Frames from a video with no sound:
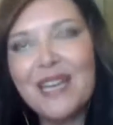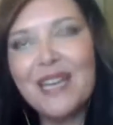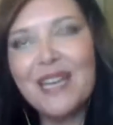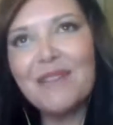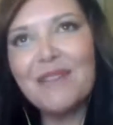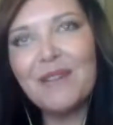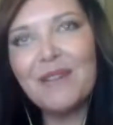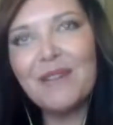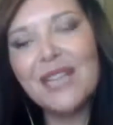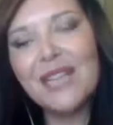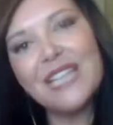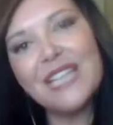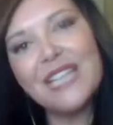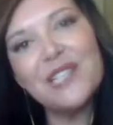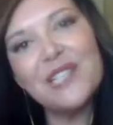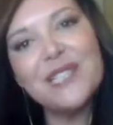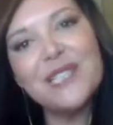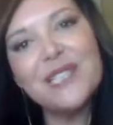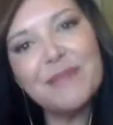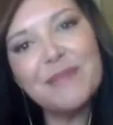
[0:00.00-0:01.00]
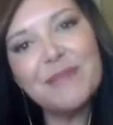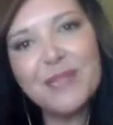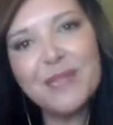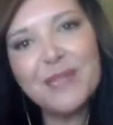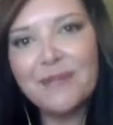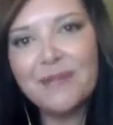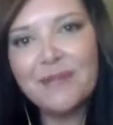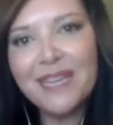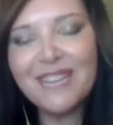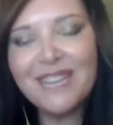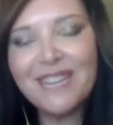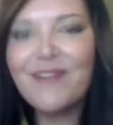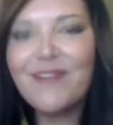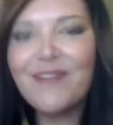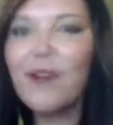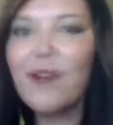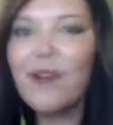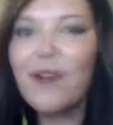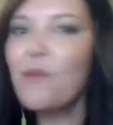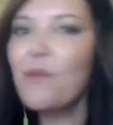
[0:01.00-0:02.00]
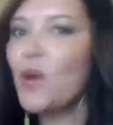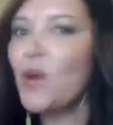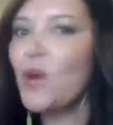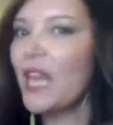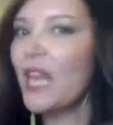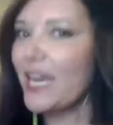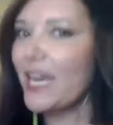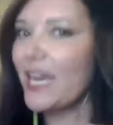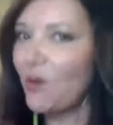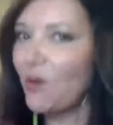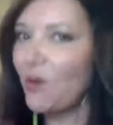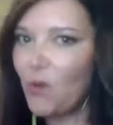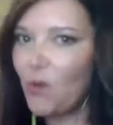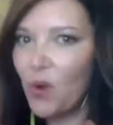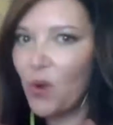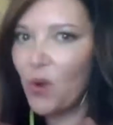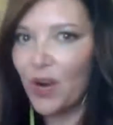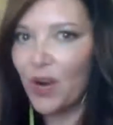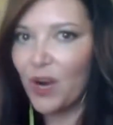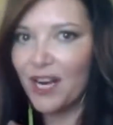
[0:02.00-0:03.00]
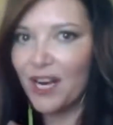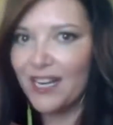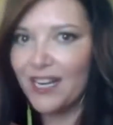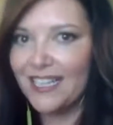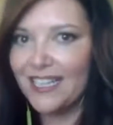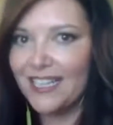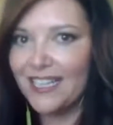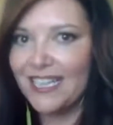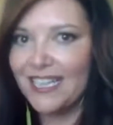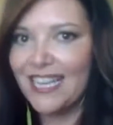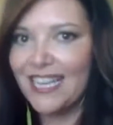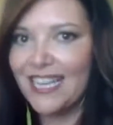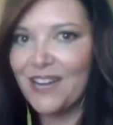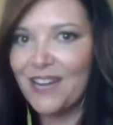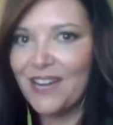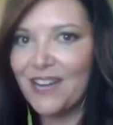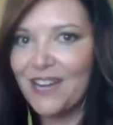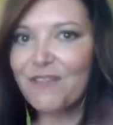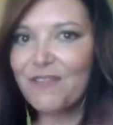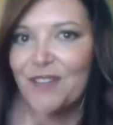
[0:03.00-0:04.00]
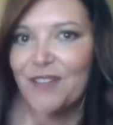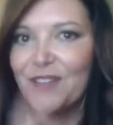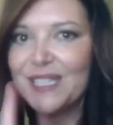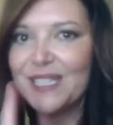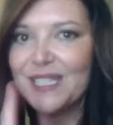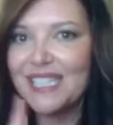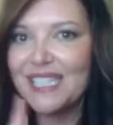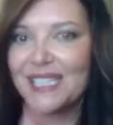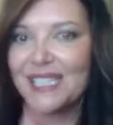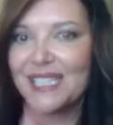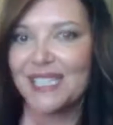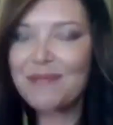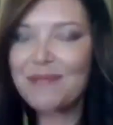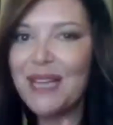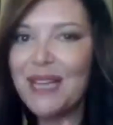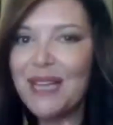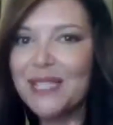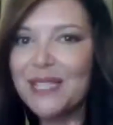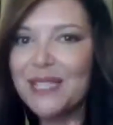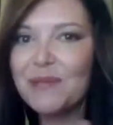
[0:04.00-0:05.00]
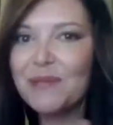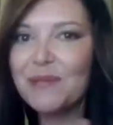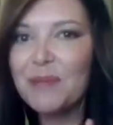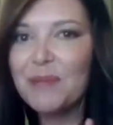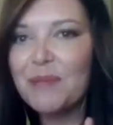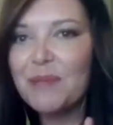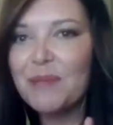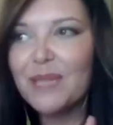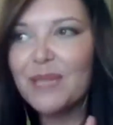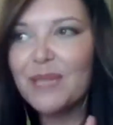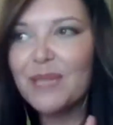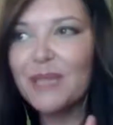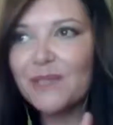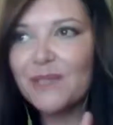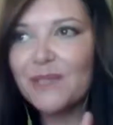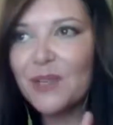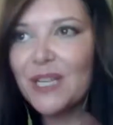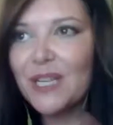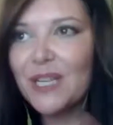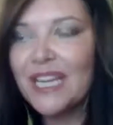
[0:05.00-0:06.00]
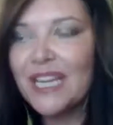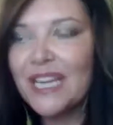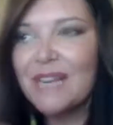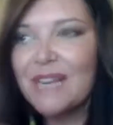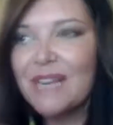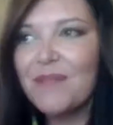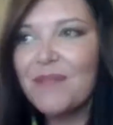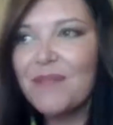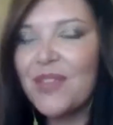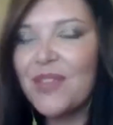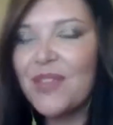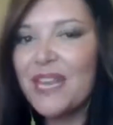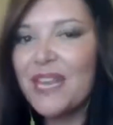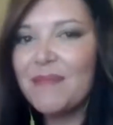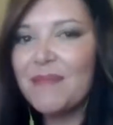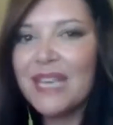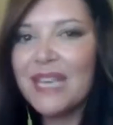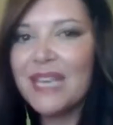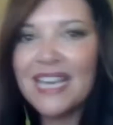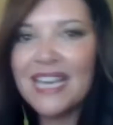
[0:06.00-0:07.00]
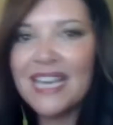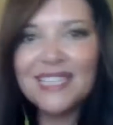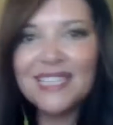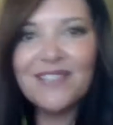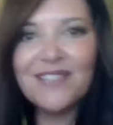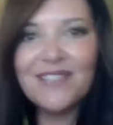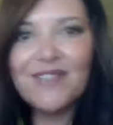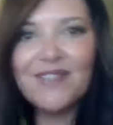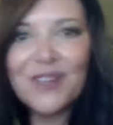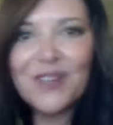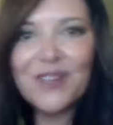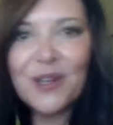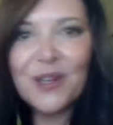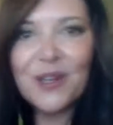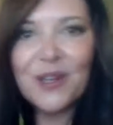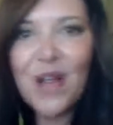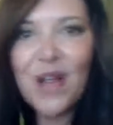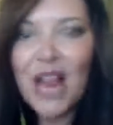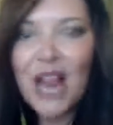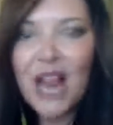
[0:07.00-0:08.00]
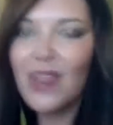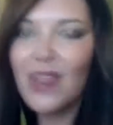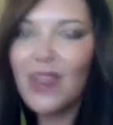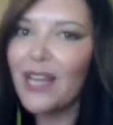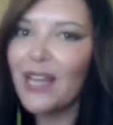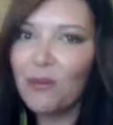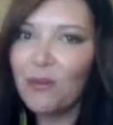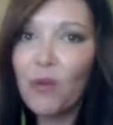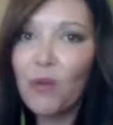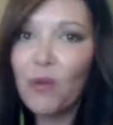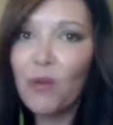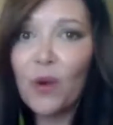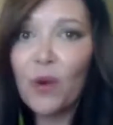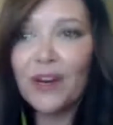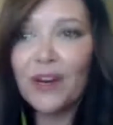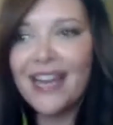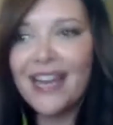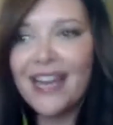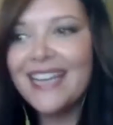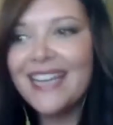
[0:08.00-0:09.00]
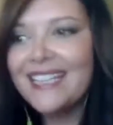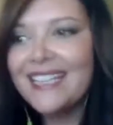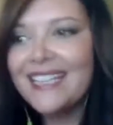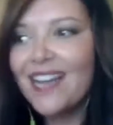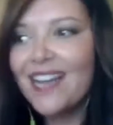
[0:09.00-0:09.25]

Relationship to me felt more like a war. The first 6 months would be blissful, but then it began to feel like war. And